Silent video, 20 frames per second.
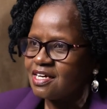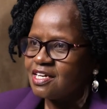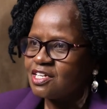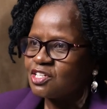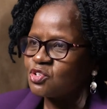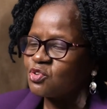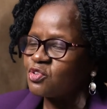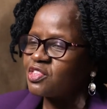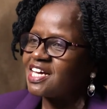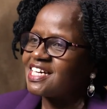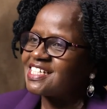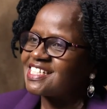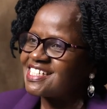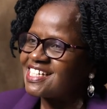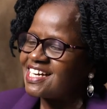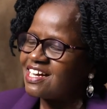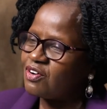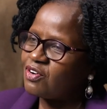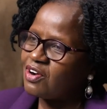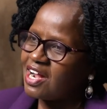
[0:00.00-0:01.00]
so that
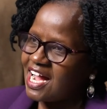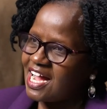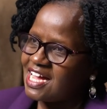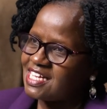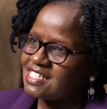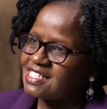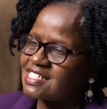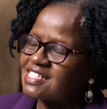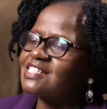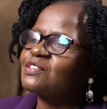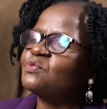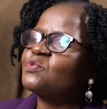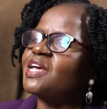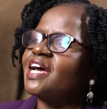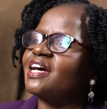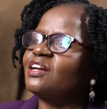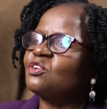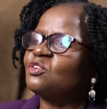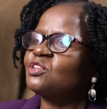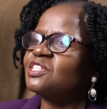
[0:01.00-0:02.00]
now us, we
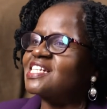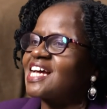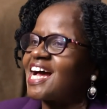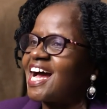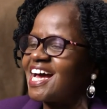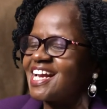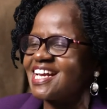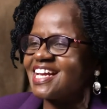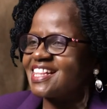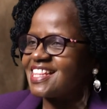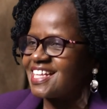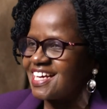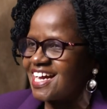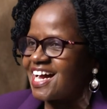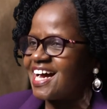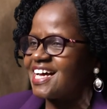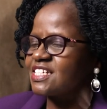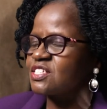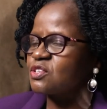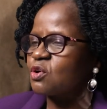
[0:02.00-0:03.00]
are not under the
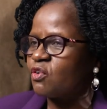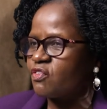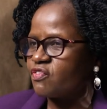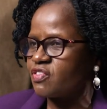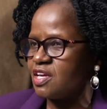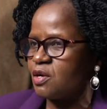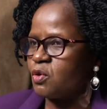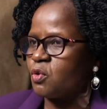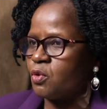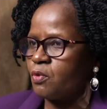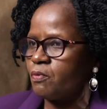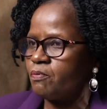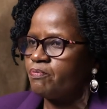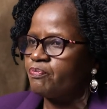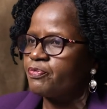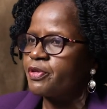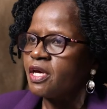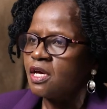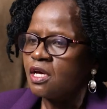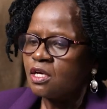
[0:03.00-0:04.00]
curse of the law.
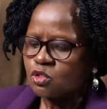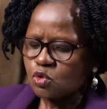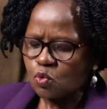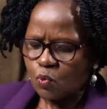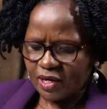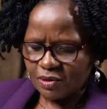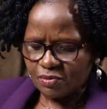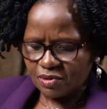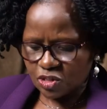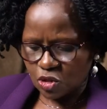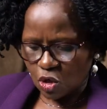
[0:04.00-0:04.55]
So when we